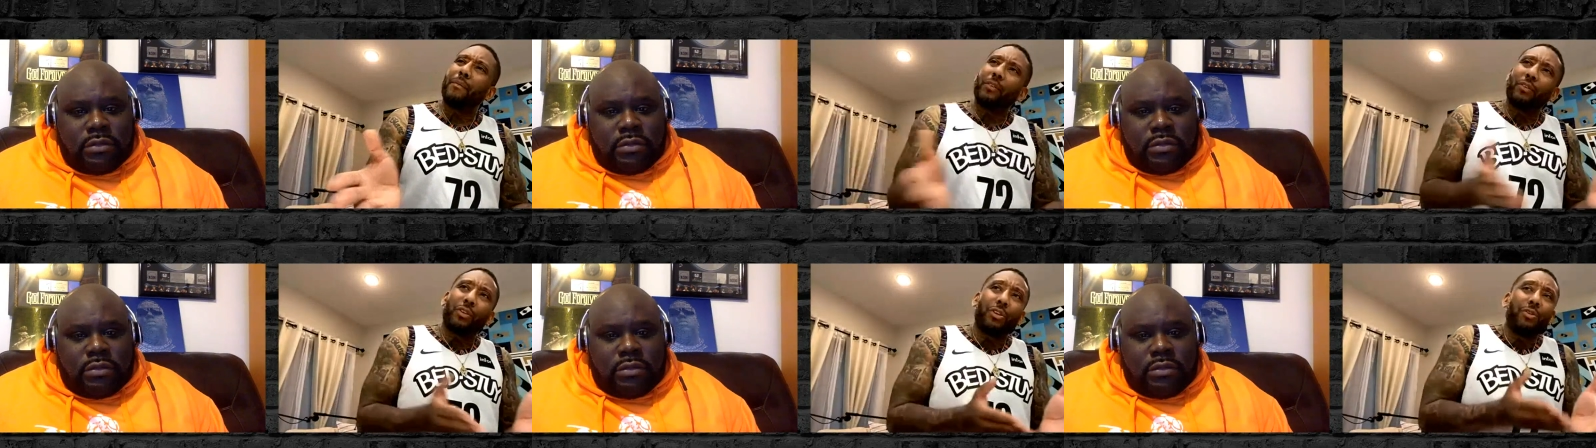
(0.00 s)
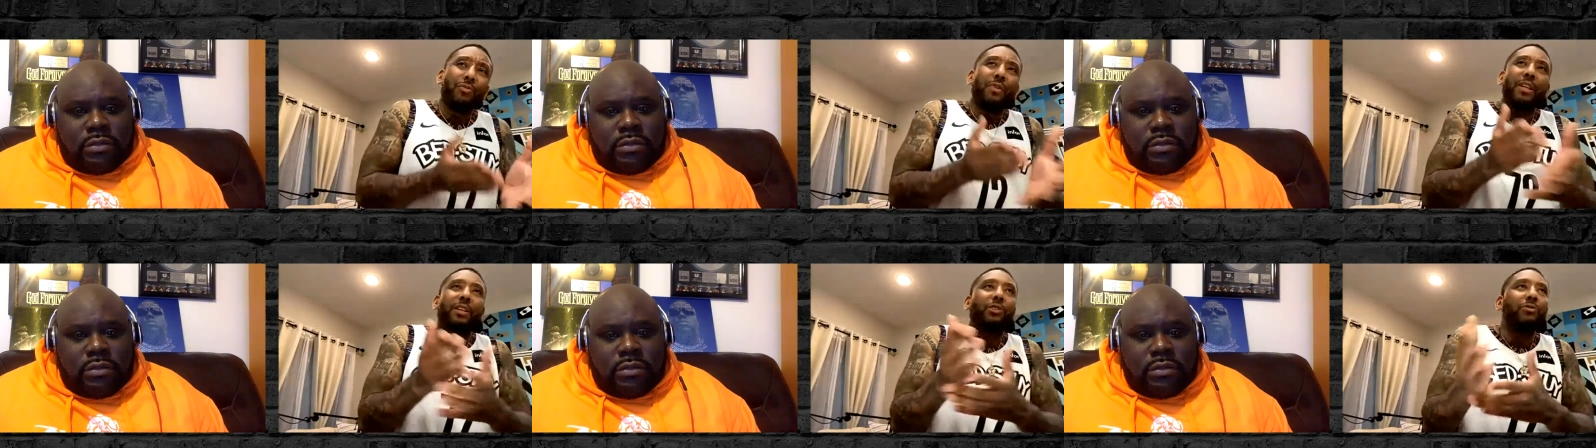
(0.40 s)
Speaker 1: do
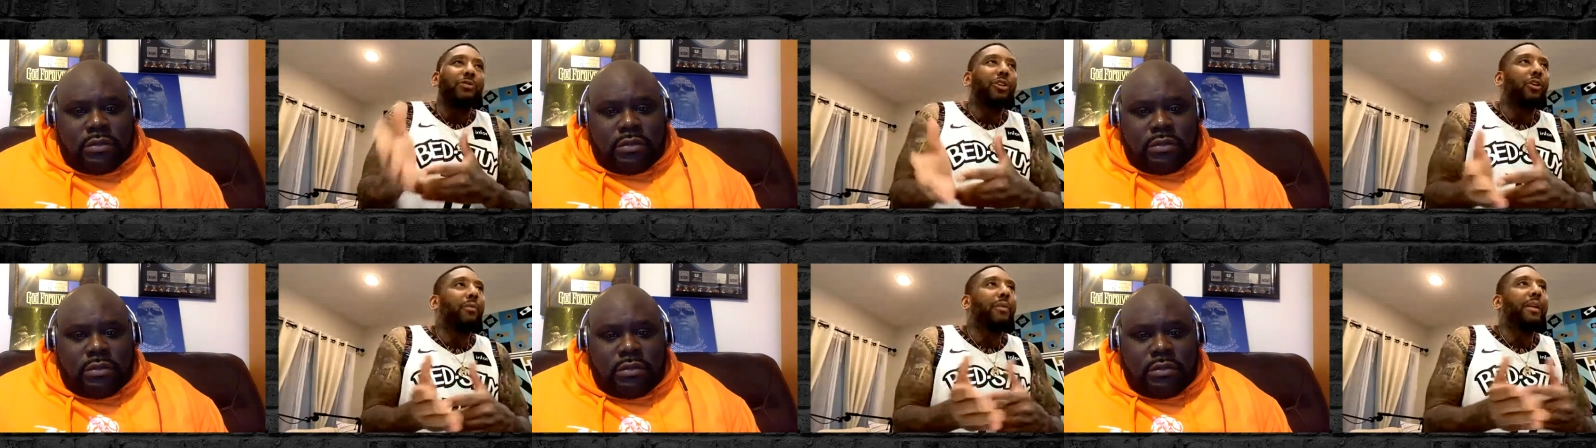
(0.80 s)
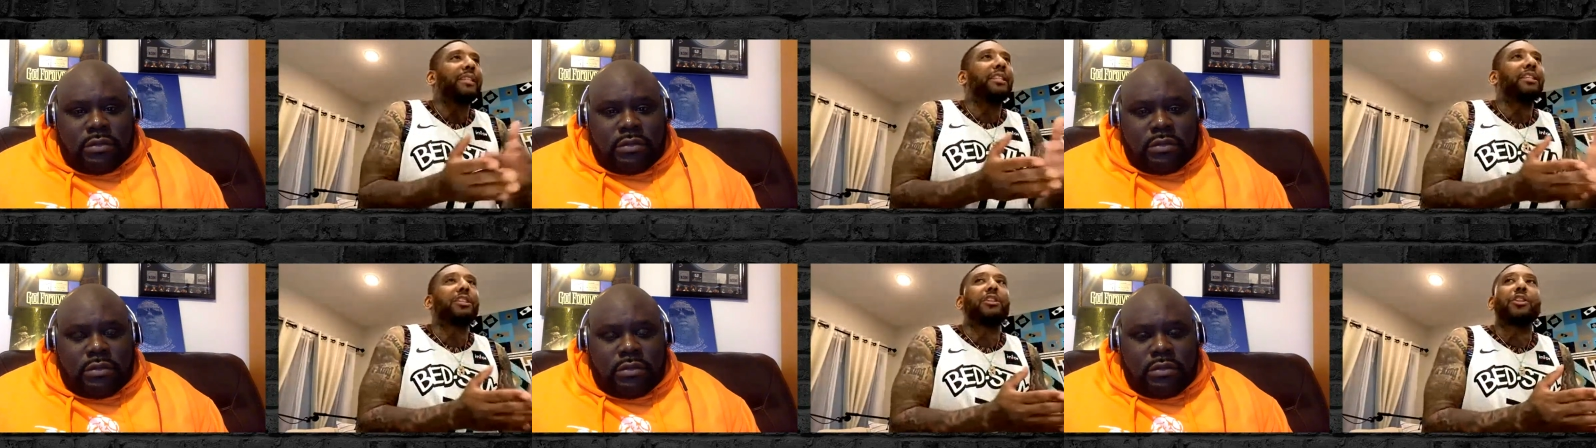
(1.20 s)
you do no
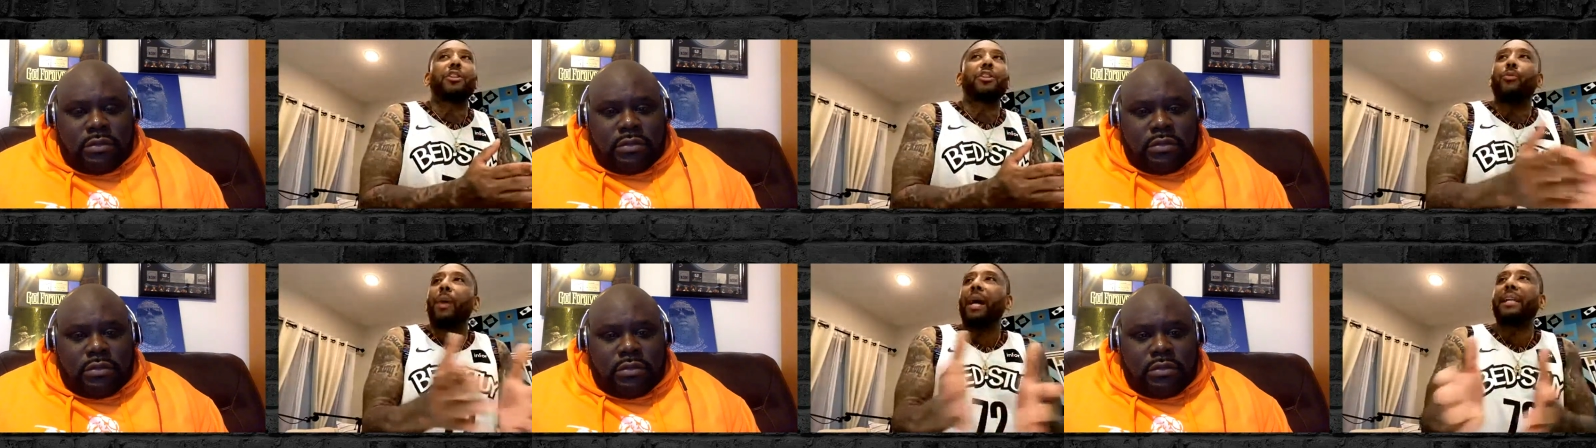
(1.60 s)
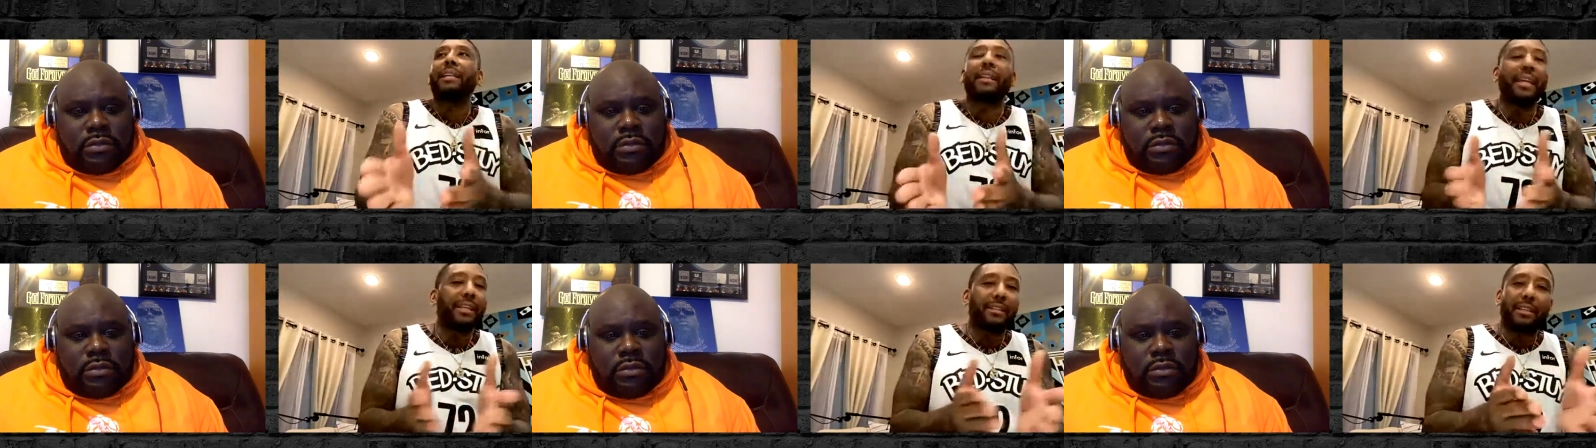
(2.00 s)
is nobody
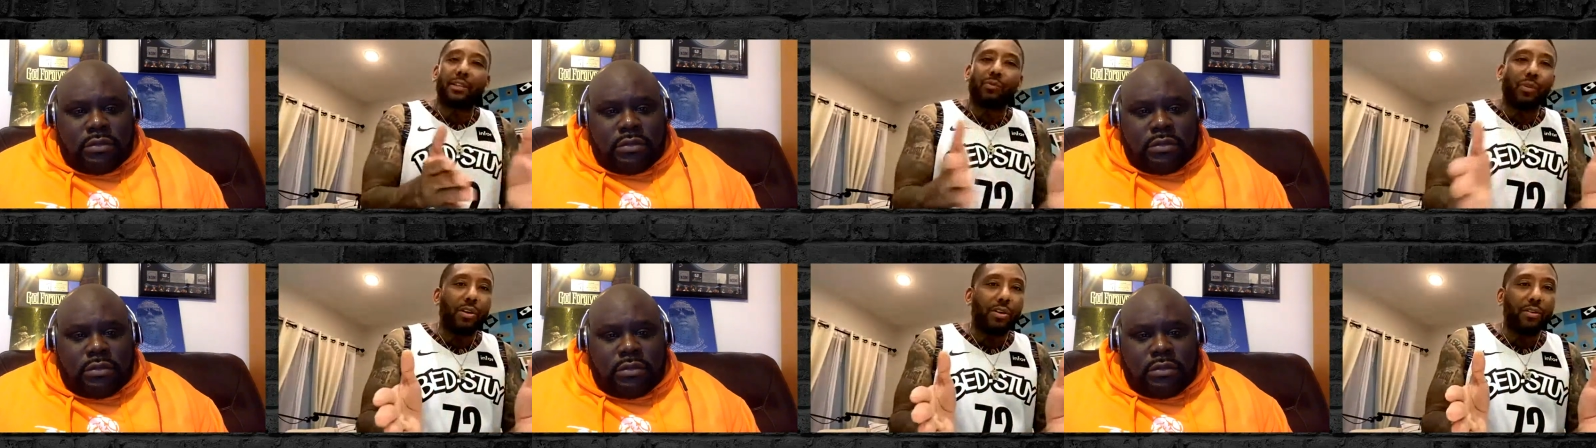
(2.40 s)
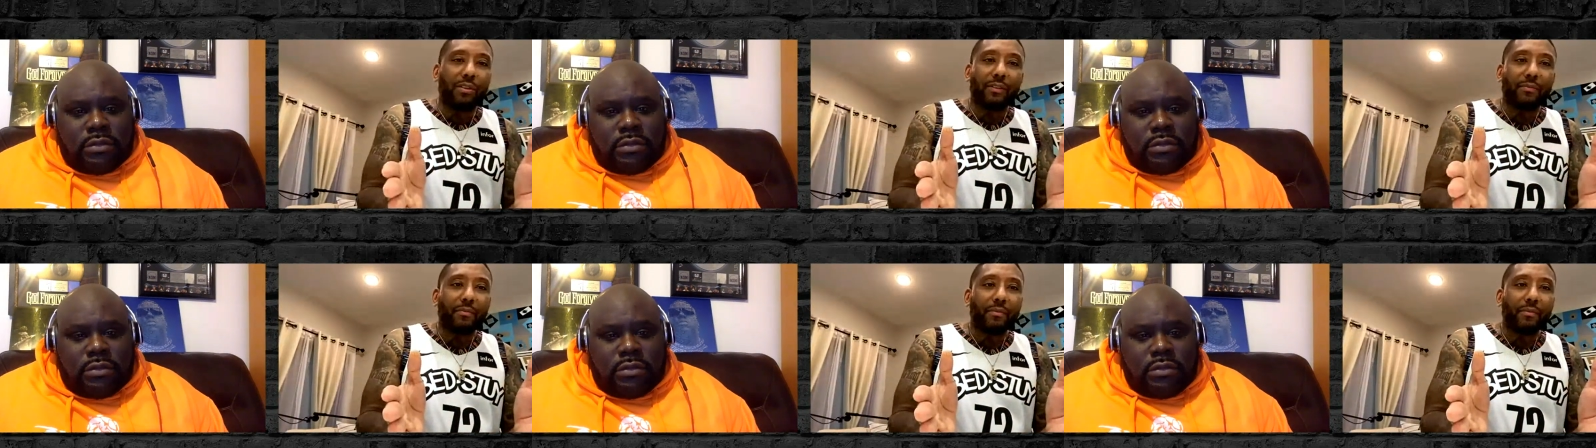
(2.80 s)
thinks this wrong?